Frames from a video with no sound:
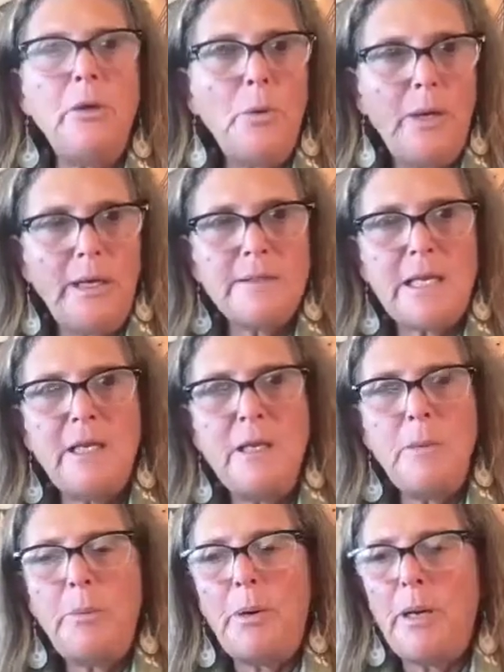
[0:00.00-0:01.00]
who has
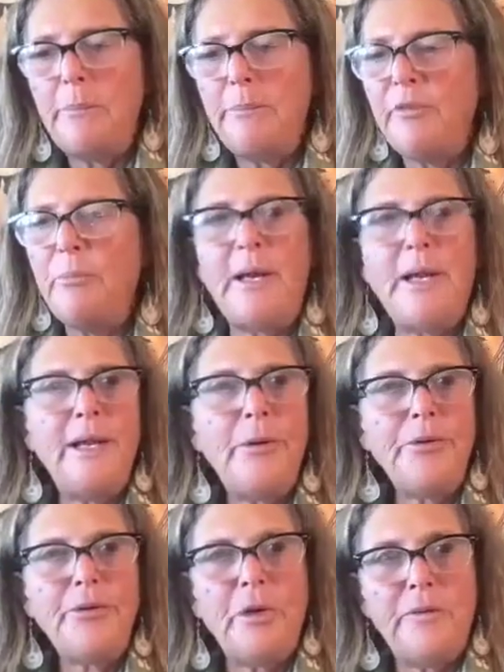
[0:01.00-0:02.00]
kidney problems, but I
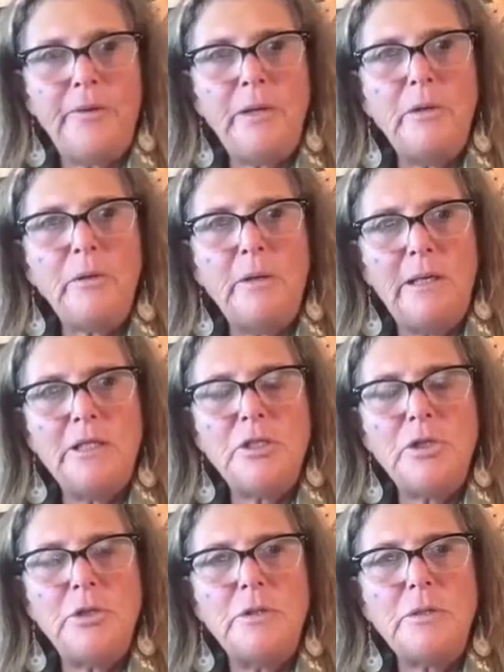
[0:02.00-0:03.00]
also have endocrine
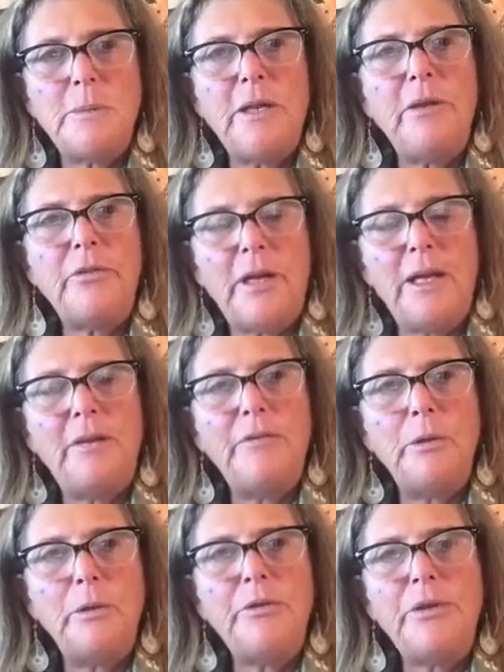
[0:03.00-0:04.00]
issues because I have
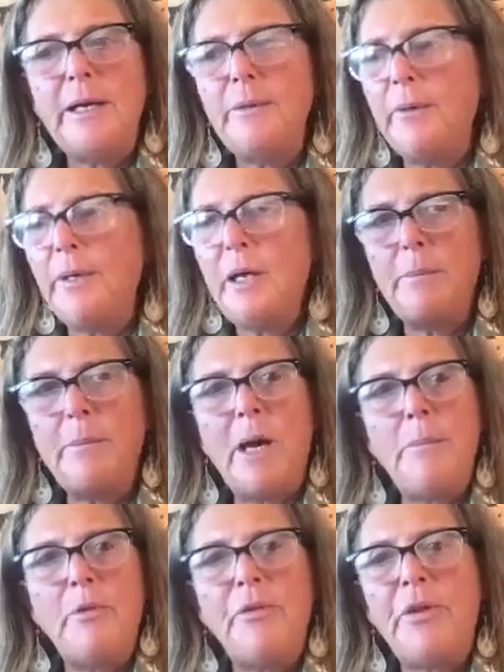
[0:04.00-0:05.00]
low thyroid, I'm
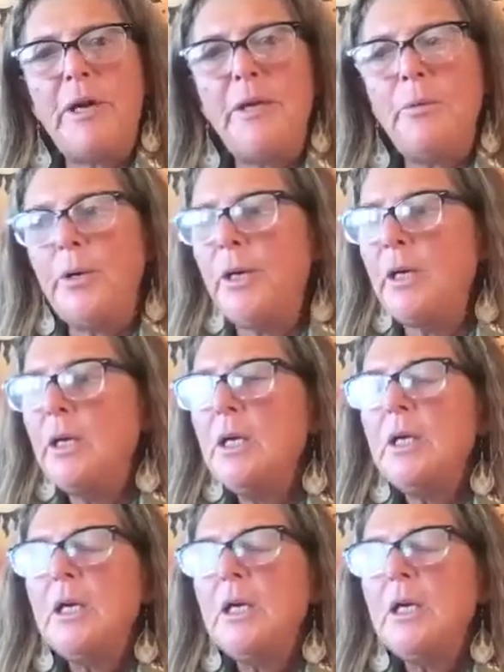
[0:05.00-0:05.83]
hypothyroid.